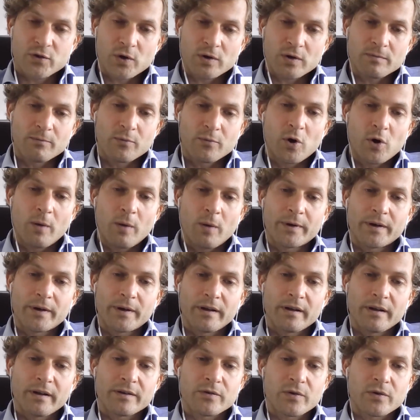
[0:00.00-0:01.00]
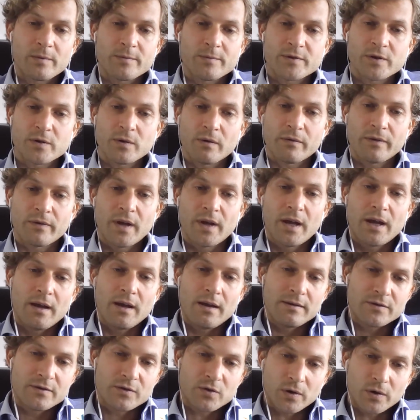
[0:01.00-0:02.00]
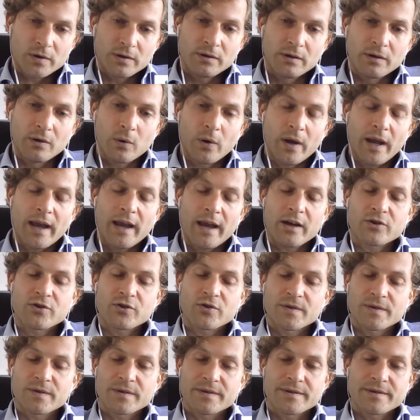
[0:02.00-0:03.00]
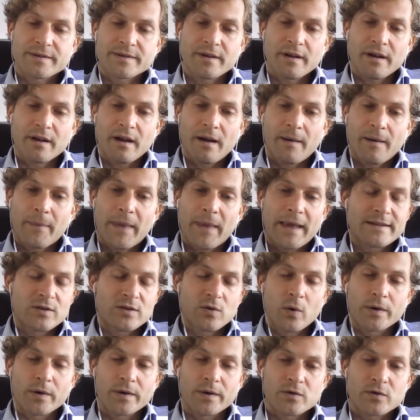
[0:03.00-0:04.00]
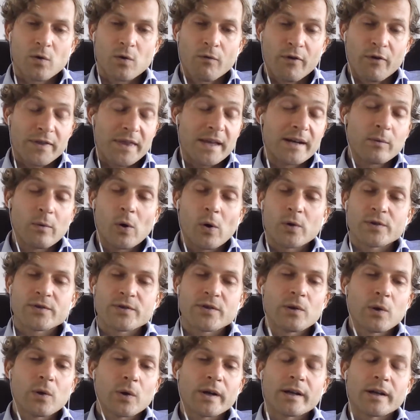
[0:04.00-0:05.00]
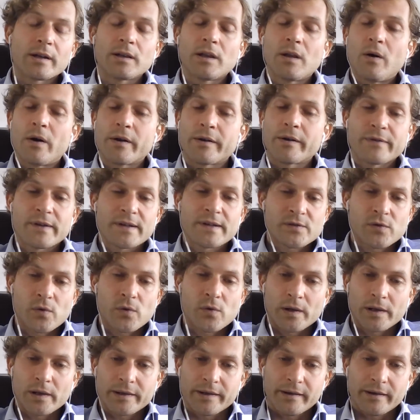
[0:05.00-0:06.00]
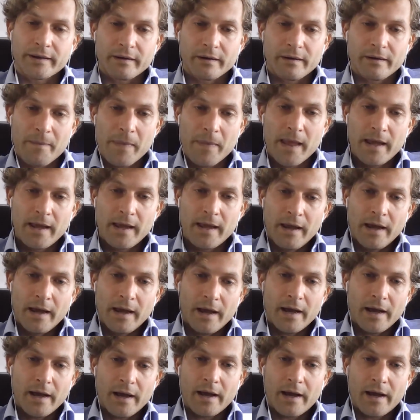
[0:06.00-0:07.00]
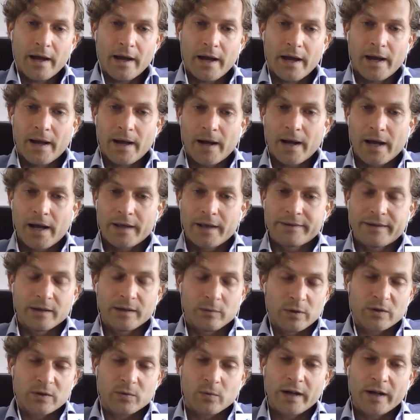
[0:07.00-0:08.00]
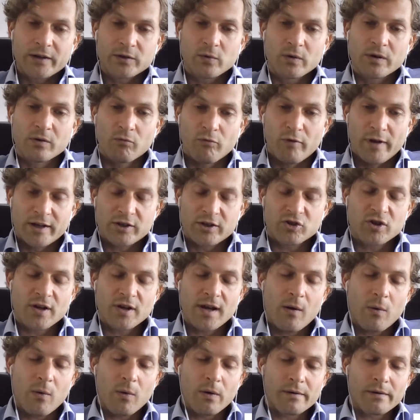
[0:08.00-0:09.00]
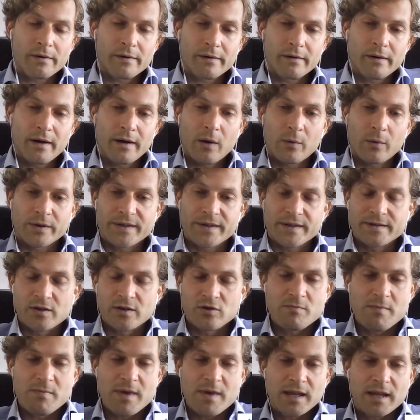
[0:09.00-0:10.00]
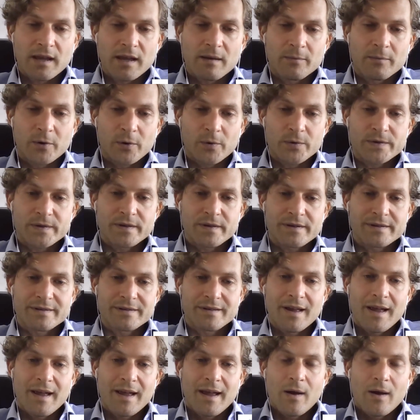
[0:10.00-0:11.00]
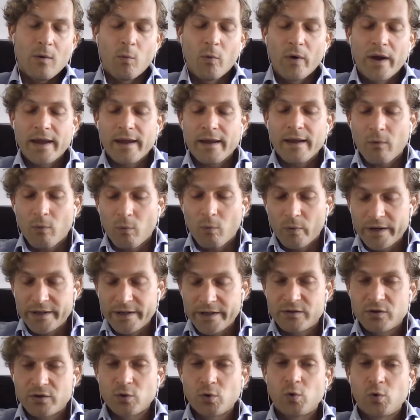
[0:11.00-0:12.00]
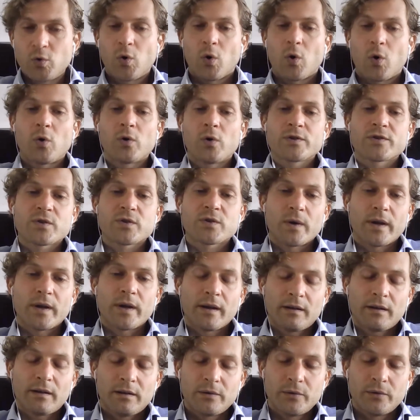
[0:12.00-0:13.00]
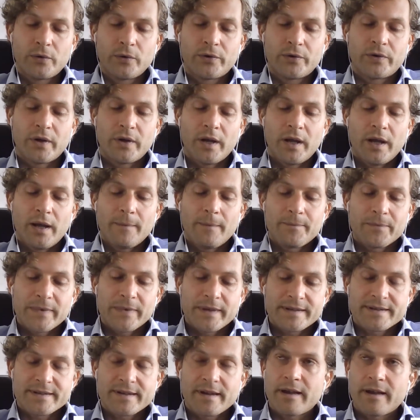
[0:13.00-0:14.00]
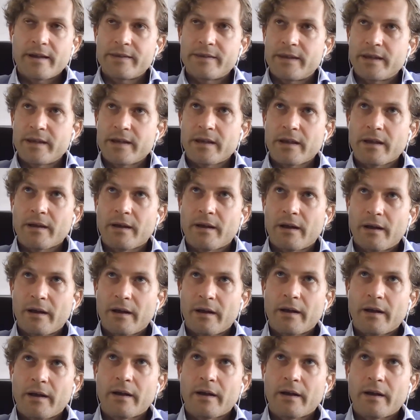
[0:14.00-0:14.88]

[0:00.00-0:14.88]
a certain property, in terms of certain locations, and so on and so forth. And we also look at a lot of external data that we try to enrich our decision-making process. We do also include, say, the